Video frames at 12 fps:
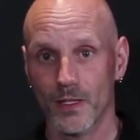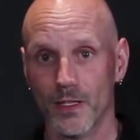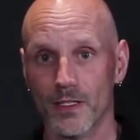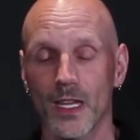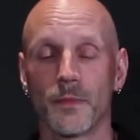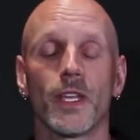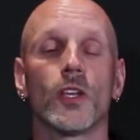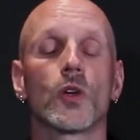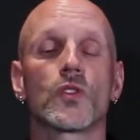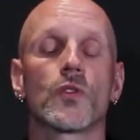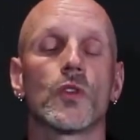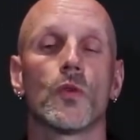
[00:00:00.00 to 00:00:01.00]
Same thing
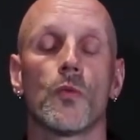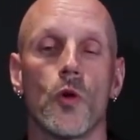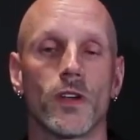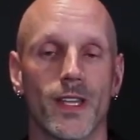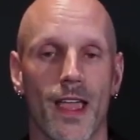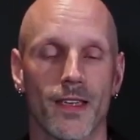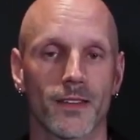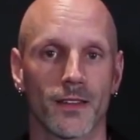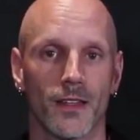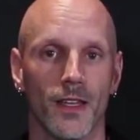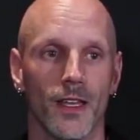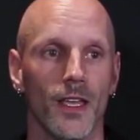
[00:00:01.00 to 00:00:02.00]
goes for the report
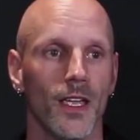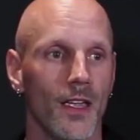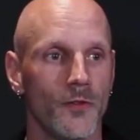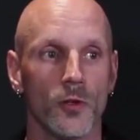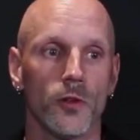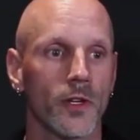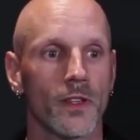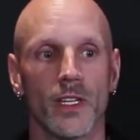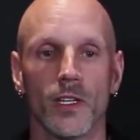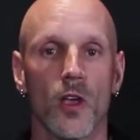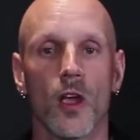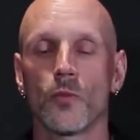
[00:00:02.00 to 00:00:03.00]
task. If you look at the
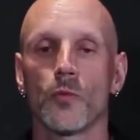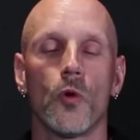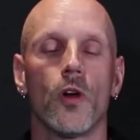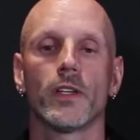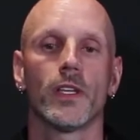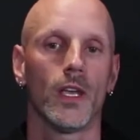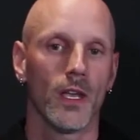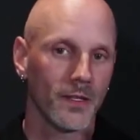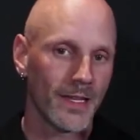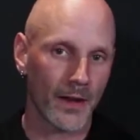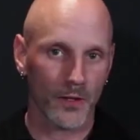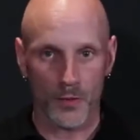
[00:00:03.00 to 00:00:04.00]
alarm report,
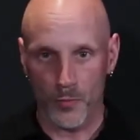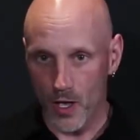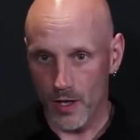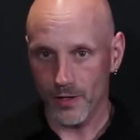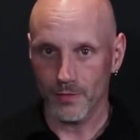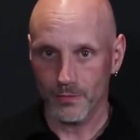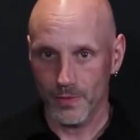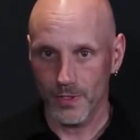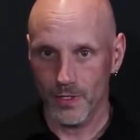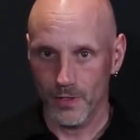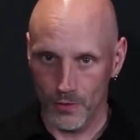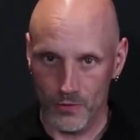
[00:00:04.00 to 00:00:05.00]
down at the bottom,
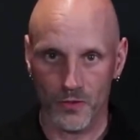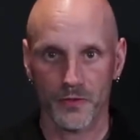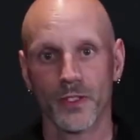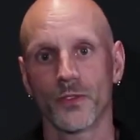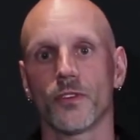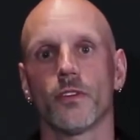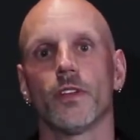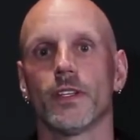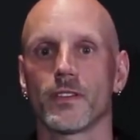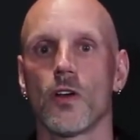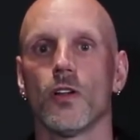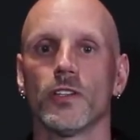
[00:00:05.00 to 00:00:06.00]
there's a filter
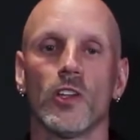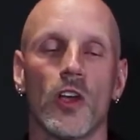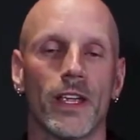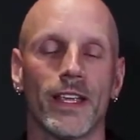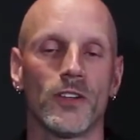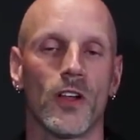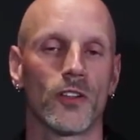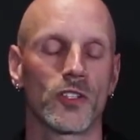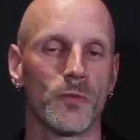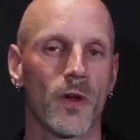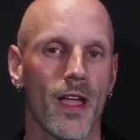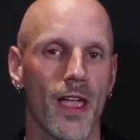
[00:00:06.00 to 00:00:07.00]
that's called
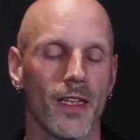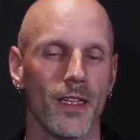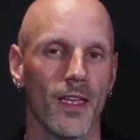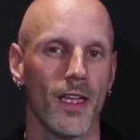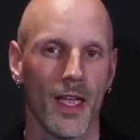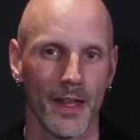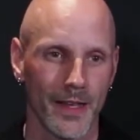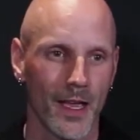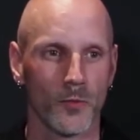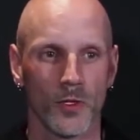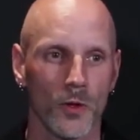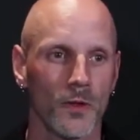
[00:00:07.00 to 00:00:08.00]
acknowledged by. And
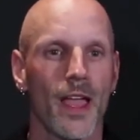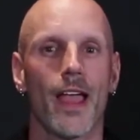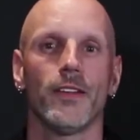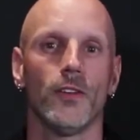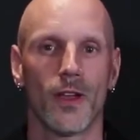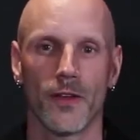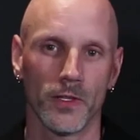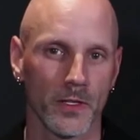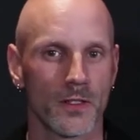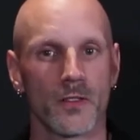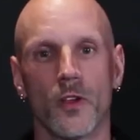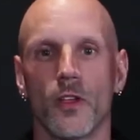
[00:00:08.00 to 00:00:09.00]
down below that, you'll have the
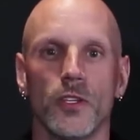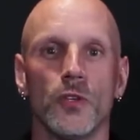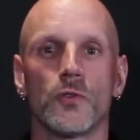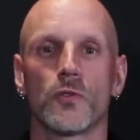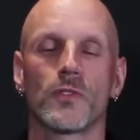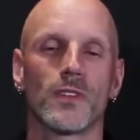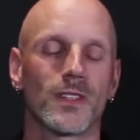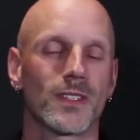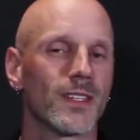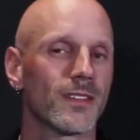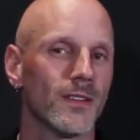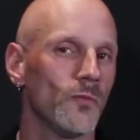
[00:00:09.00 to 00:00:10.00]
list of all the users in the
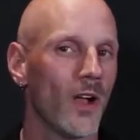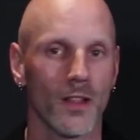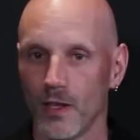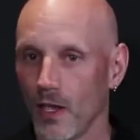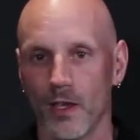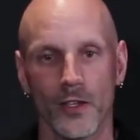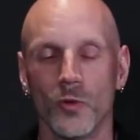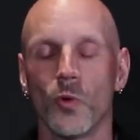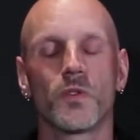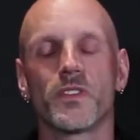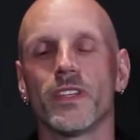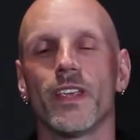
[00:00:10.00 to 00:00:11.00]
system. Well, you
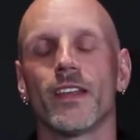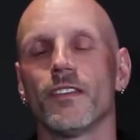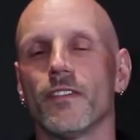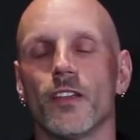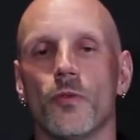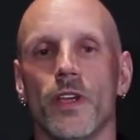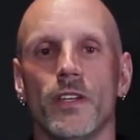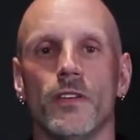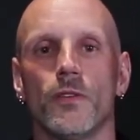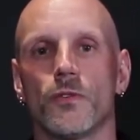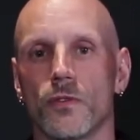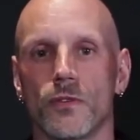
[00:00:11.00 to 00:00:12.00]
won't see any federated
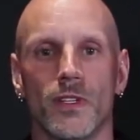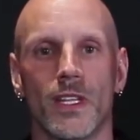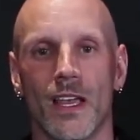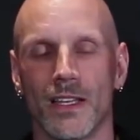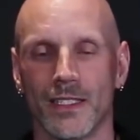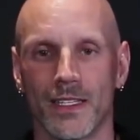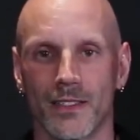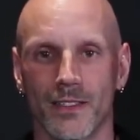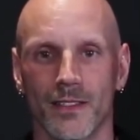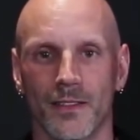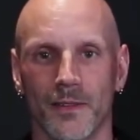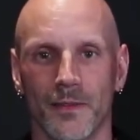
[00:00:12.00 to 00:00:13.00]
users in that list.